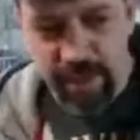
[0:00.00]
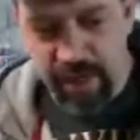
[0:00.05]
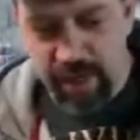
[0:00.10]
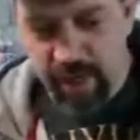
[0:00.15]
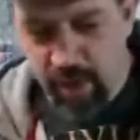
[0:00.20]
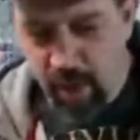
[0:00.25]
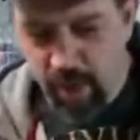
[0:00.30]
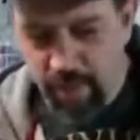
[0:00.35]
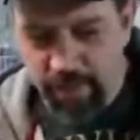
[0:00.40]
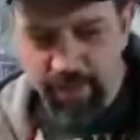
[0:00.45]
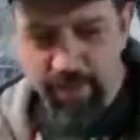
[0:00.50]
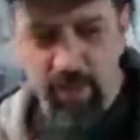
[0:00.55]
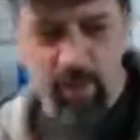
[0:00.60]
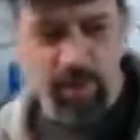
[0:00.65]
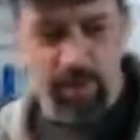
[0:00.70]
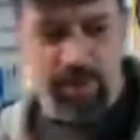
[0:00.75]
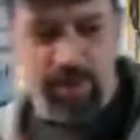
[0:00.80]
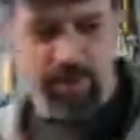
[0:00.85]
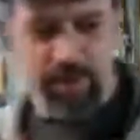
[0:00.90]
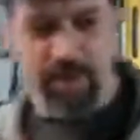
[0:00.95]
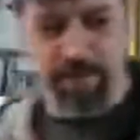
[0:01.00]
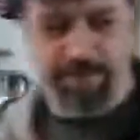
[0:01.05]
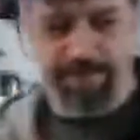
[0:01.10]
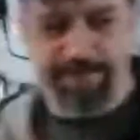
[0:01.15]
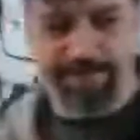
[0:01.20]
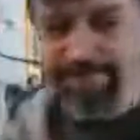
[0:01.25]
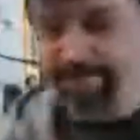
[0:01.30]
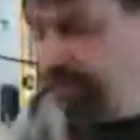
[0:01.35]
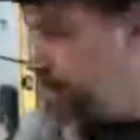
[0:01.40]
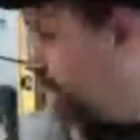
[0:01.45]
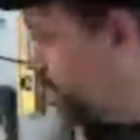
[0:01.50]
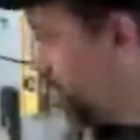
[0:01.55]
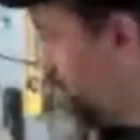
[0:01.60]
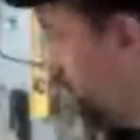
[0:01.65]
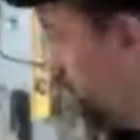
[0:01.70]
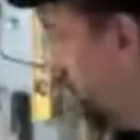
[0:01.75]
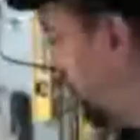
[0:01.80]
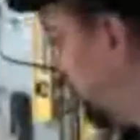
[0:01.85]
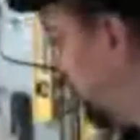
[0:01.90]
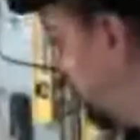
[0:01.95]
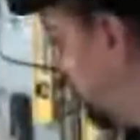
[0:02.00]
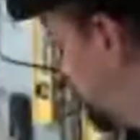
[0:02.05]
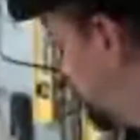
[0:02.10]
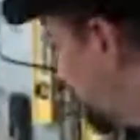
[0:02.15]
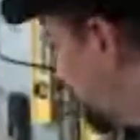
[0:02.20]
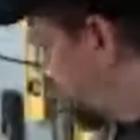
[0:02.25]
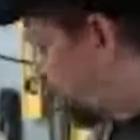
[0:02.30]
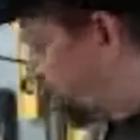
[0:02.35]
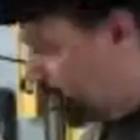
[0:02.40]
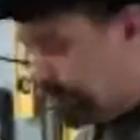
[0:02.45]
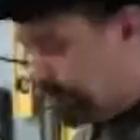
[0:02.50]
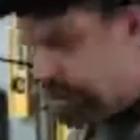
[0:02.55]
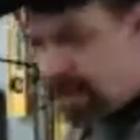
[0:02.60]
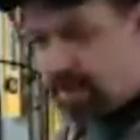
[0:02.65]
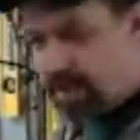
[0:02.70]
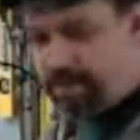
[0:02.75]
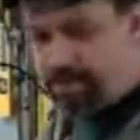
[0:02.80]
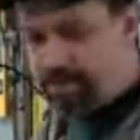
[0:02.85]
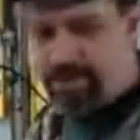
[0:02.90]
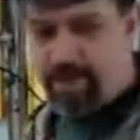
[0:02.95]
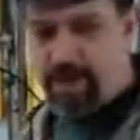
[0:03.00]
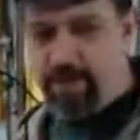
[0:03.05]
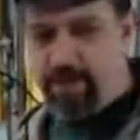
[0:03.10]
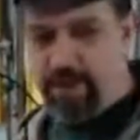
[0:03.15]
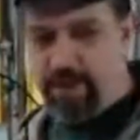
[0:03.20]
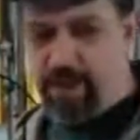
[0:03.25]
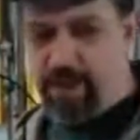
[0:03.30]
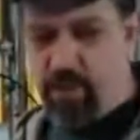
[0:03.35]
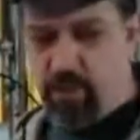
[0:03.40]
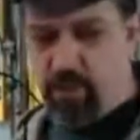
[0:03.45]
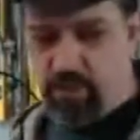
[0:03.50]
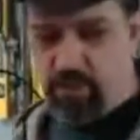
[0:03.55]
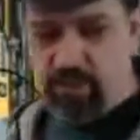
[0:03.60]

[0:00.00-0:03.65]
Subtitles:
no viewers. And for anybody who's